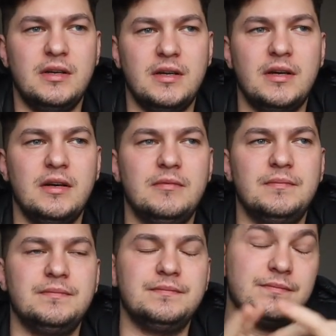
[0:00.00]

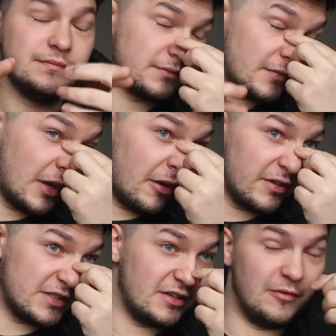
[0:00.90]
Um,
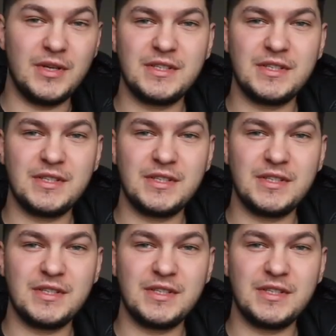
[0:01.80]
obviously you